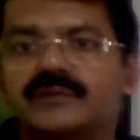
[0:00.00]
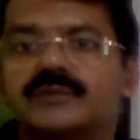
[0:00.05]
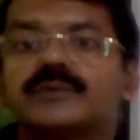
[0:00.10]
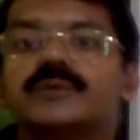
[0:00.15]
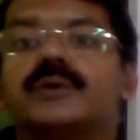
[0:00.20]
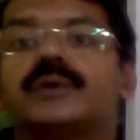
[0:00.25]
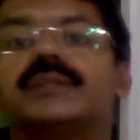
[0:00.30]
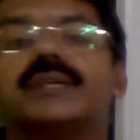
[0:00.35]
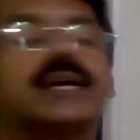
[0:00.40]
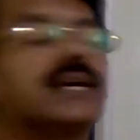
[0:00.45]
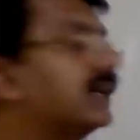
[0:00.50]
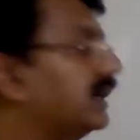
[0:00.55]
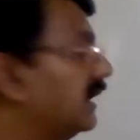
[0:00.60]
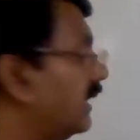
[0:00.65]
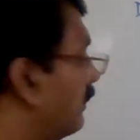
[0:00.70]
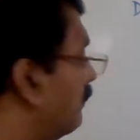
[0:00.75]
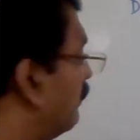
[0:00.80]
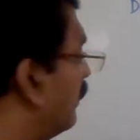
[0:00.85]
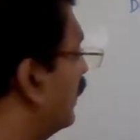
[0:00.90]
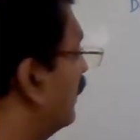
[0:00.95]
So the
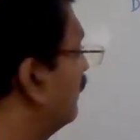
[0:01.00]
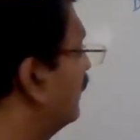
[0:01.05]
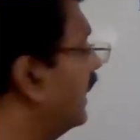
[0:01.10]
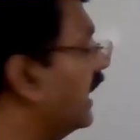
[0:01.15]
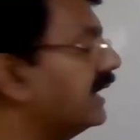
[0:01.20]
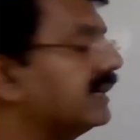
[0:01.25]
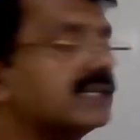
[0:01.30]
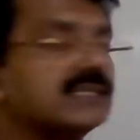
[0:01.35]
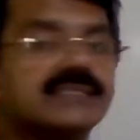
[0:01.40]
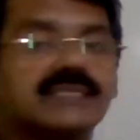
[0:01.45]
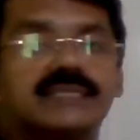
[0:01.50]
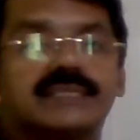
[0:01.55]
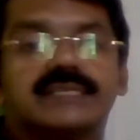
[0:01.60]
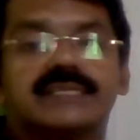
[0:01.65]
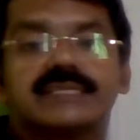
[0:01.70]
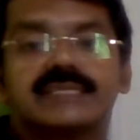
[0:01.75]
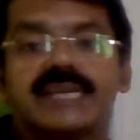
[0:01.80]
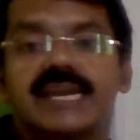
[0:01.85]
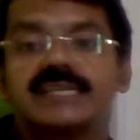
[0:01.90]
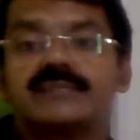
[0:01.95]
number of diagonals in
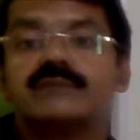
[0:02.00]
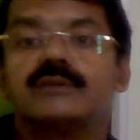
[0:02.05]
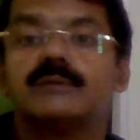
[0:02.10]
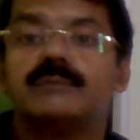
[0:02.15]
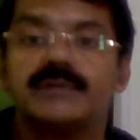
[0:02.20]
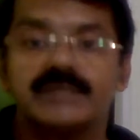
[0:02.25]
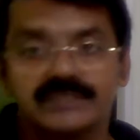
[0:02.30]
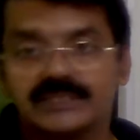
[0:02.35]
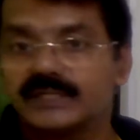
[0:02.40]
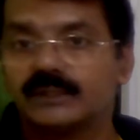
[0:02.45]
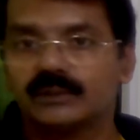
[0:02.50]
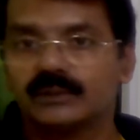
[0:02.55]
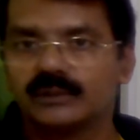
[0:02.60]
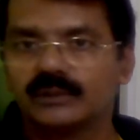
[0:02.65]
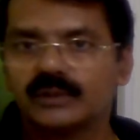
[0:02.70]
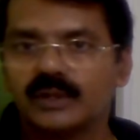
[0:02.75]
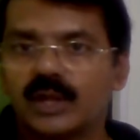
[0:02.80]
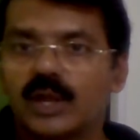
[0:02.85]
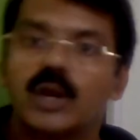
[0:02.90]
this case will be 0.